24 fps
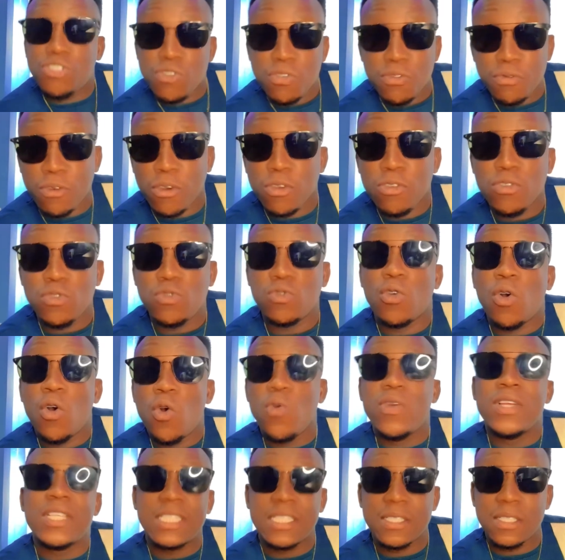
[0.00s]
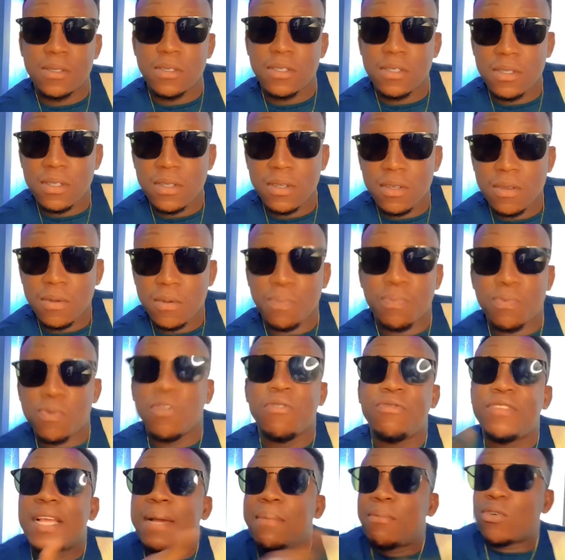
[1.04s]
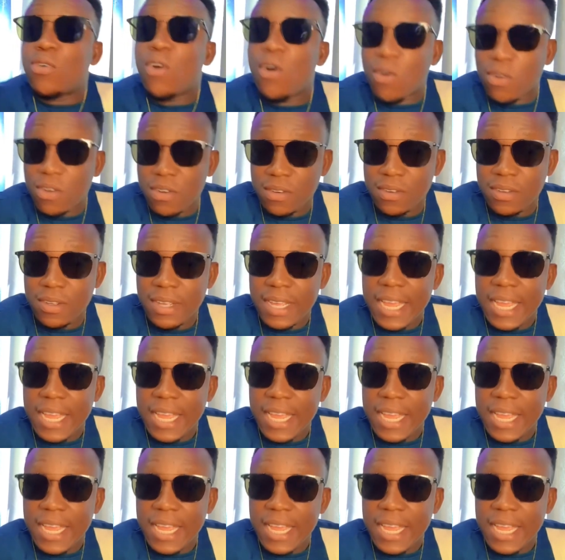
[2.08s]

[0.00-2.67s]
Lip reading: you for you to always prove them wrong.